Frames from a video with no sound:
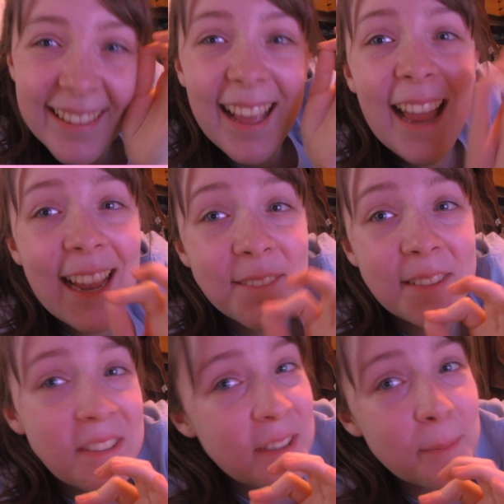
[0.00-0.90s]
I
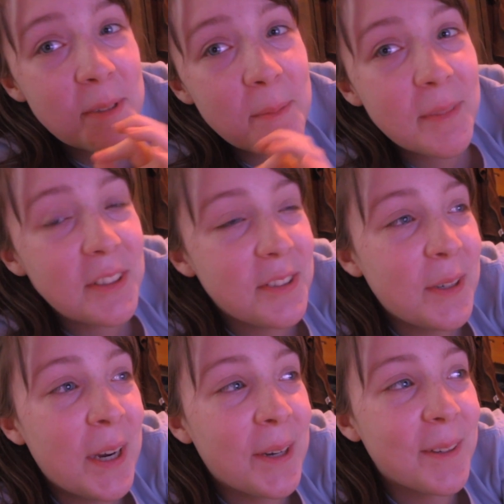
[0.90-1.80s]
haven't shipped something so
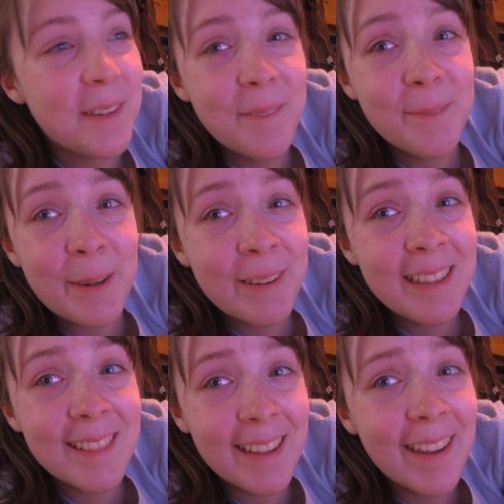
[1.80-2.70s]
hard in a very
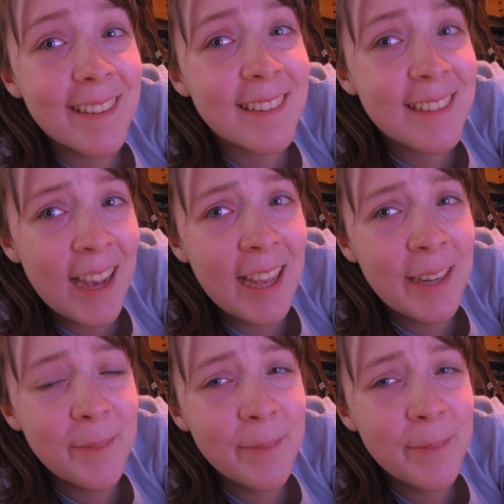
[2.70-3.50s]
long time.